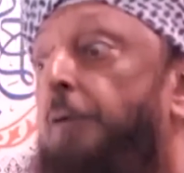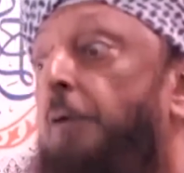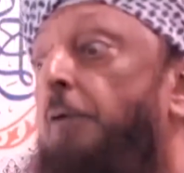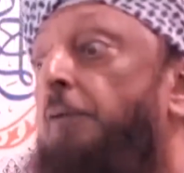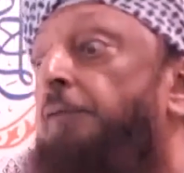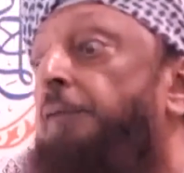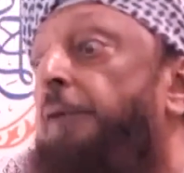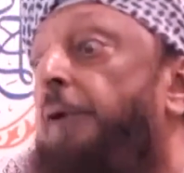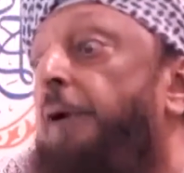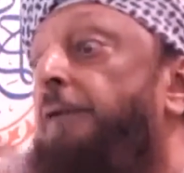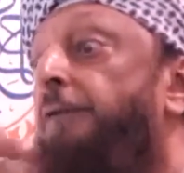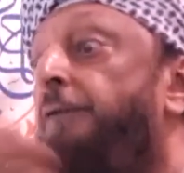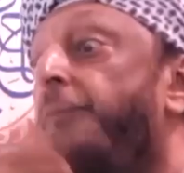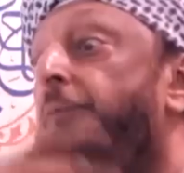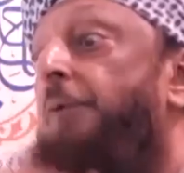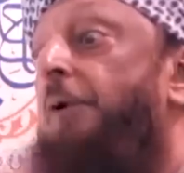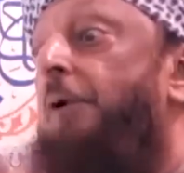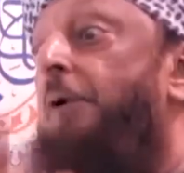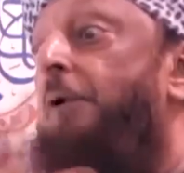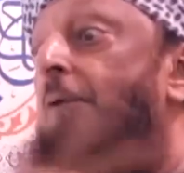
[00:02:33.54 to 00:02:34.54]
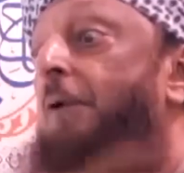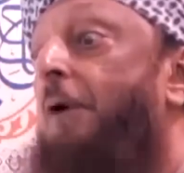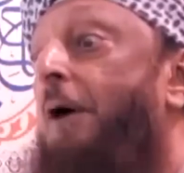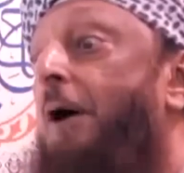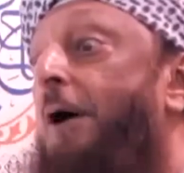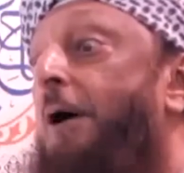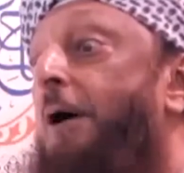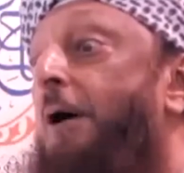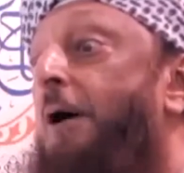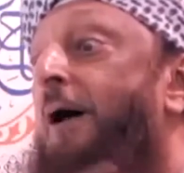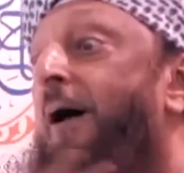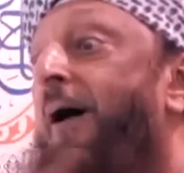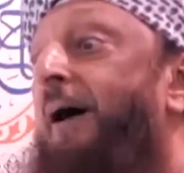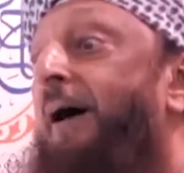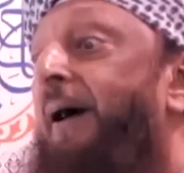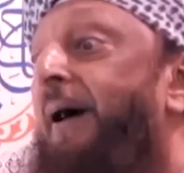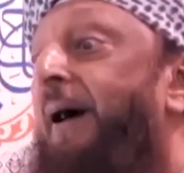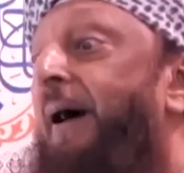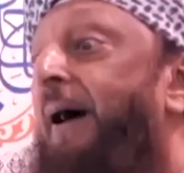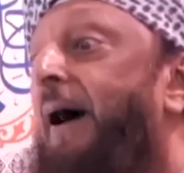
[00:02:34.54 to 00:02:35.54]
So First World War
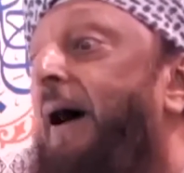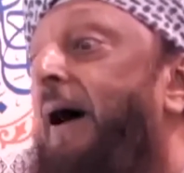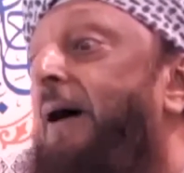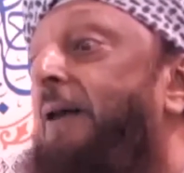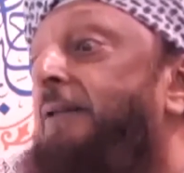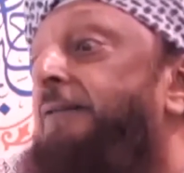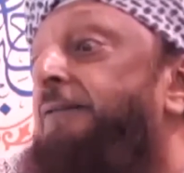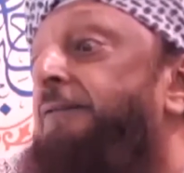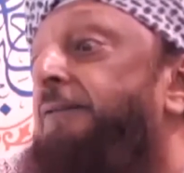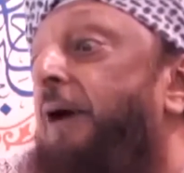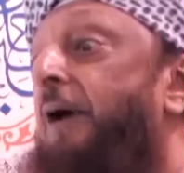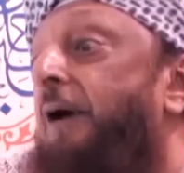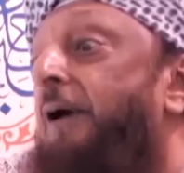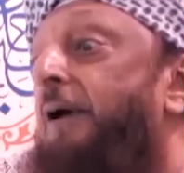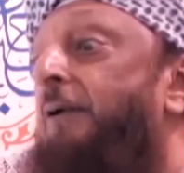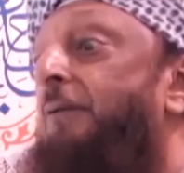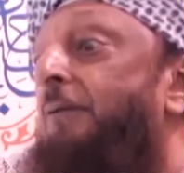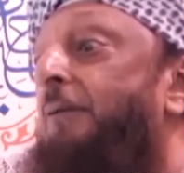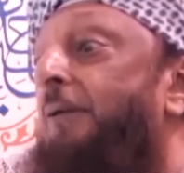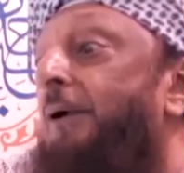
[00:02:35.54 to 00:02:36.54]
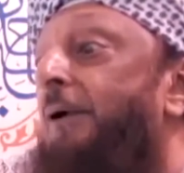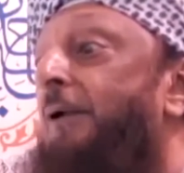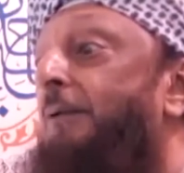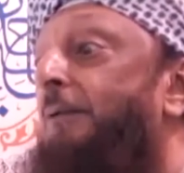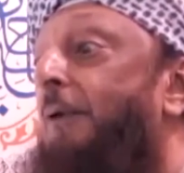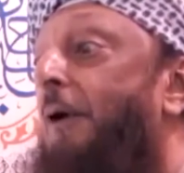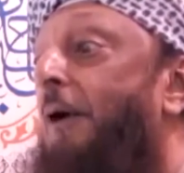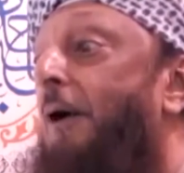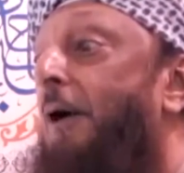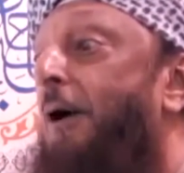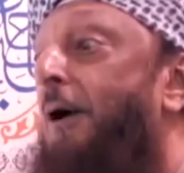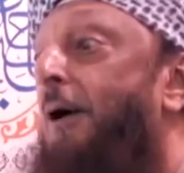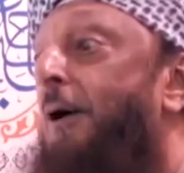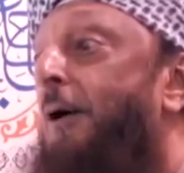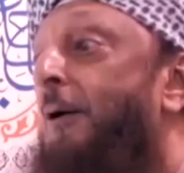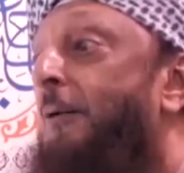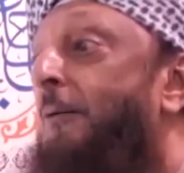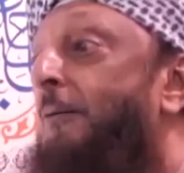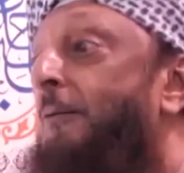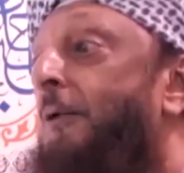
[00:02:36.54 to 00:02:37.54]
and Second World War
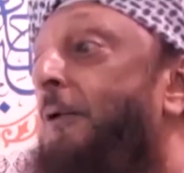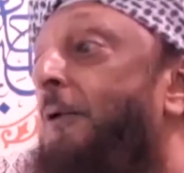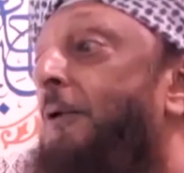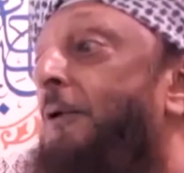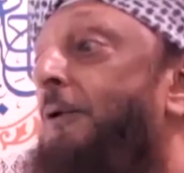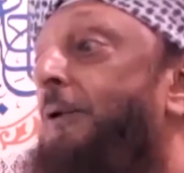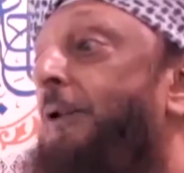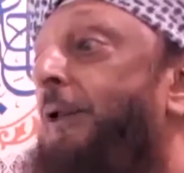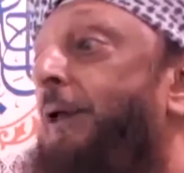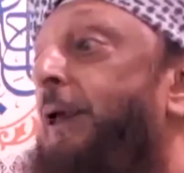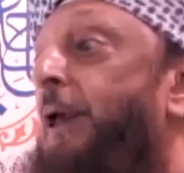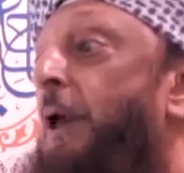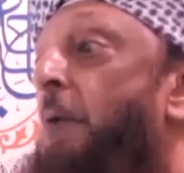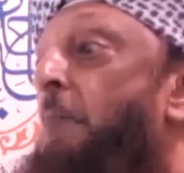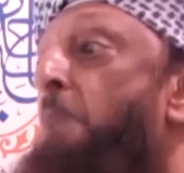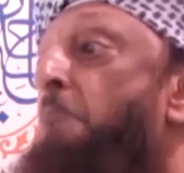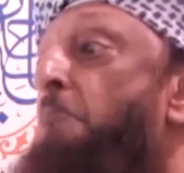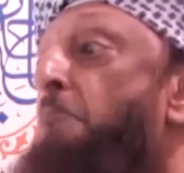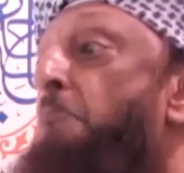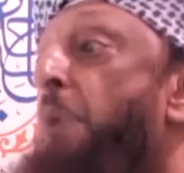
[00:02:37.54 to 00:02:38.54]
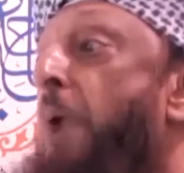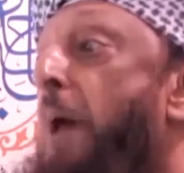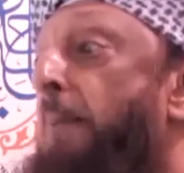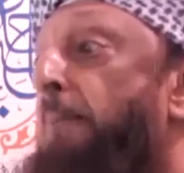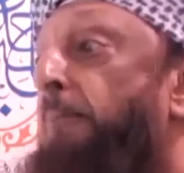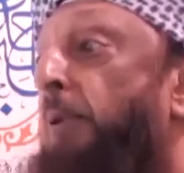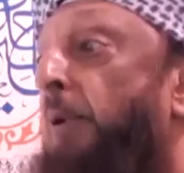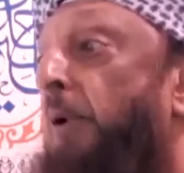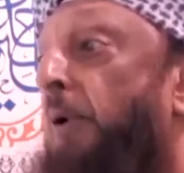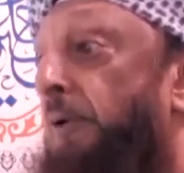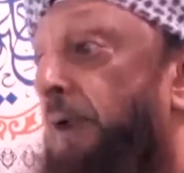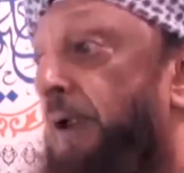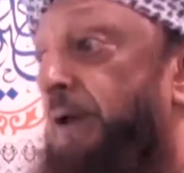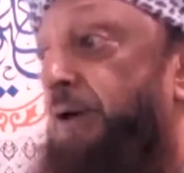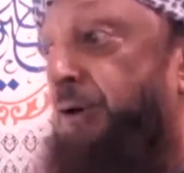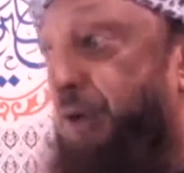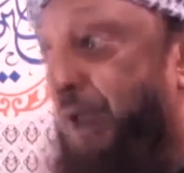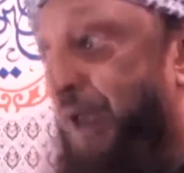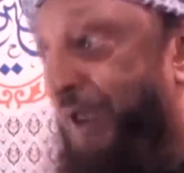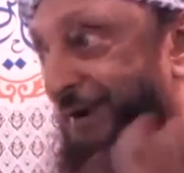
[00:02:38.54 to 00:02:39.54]
were only
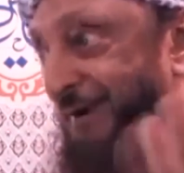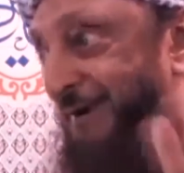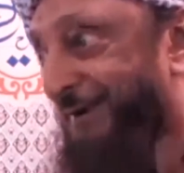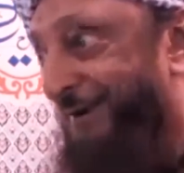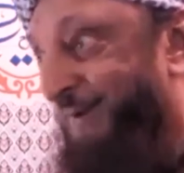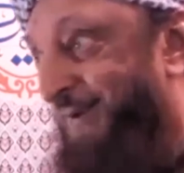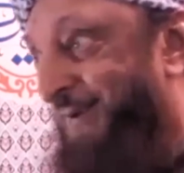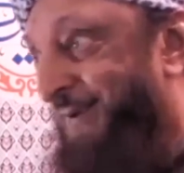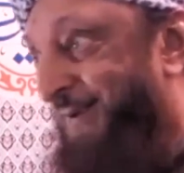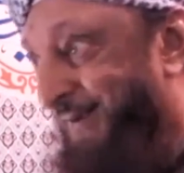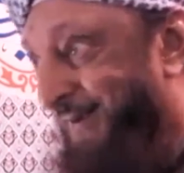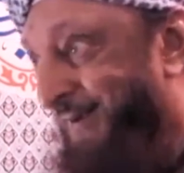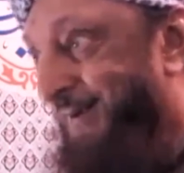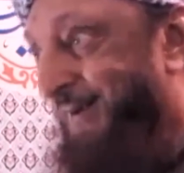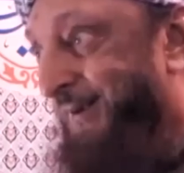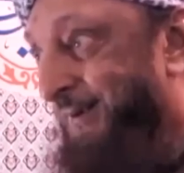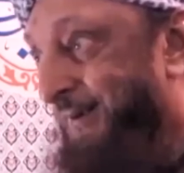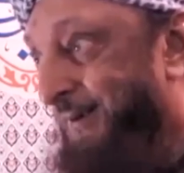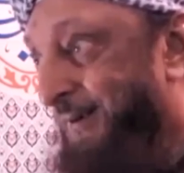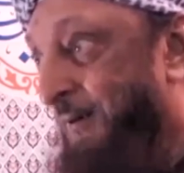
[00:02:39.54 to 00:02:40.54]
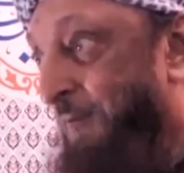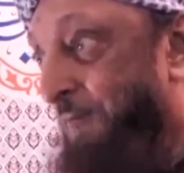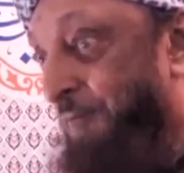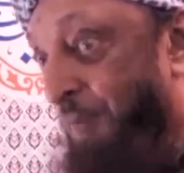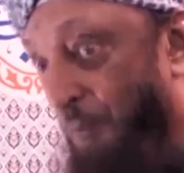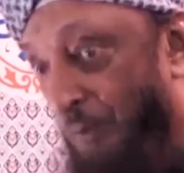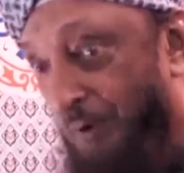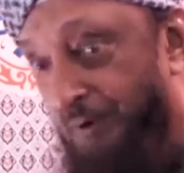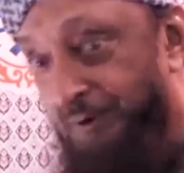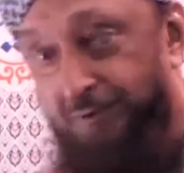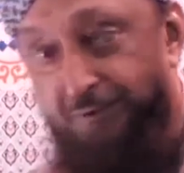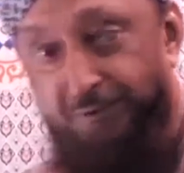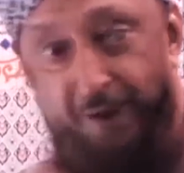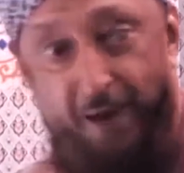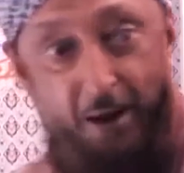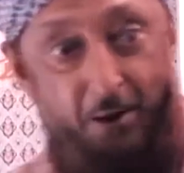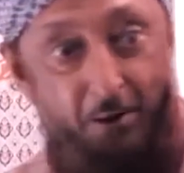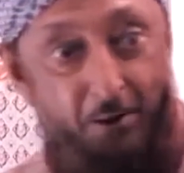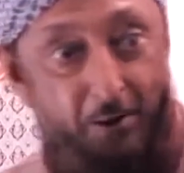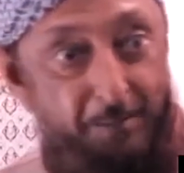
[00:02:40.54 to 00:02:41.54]
preparation for what
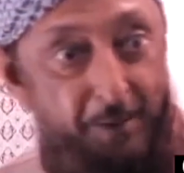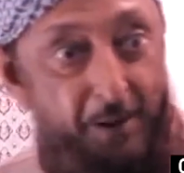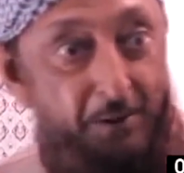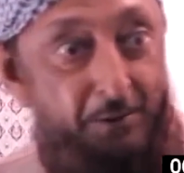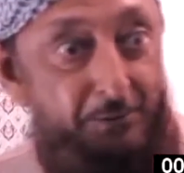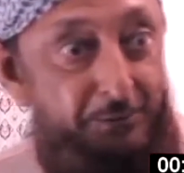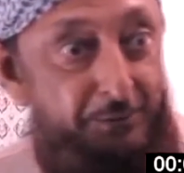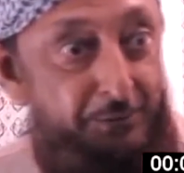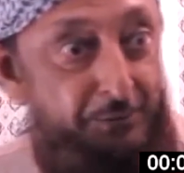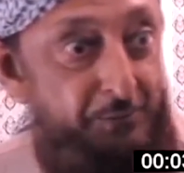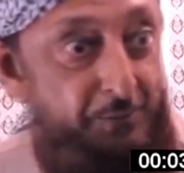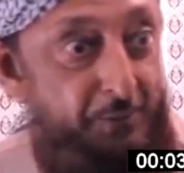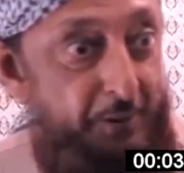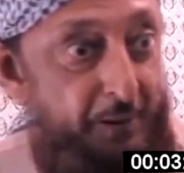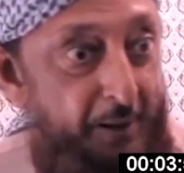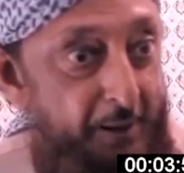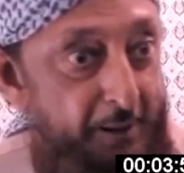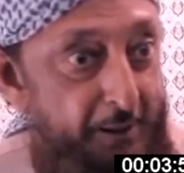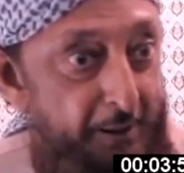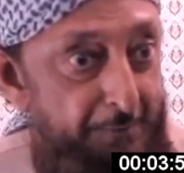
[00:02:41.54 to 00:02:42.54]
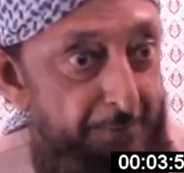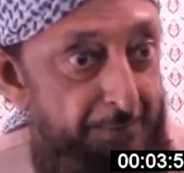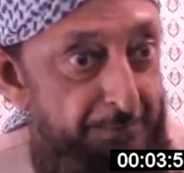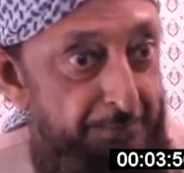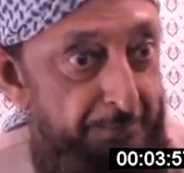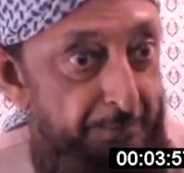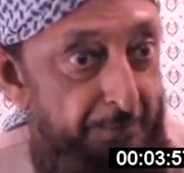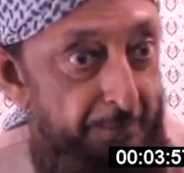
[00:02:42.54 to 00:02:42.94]
is now about to occur.